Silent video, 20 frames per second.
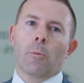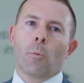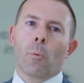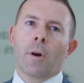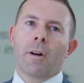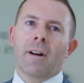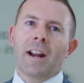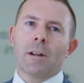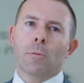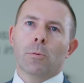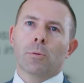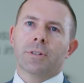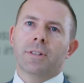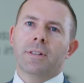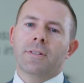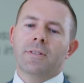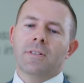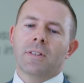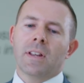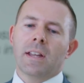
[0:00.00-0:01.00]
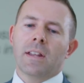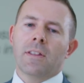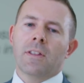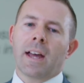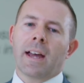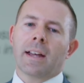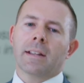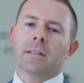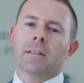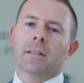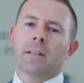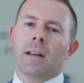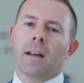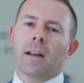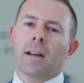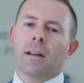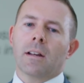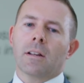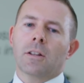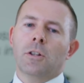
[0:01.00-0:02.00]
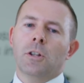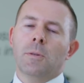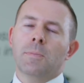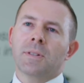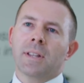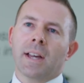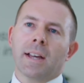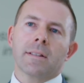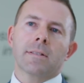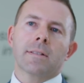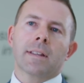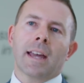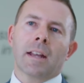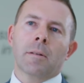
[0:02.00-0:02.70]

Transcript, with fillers: we're able to see that CubeSats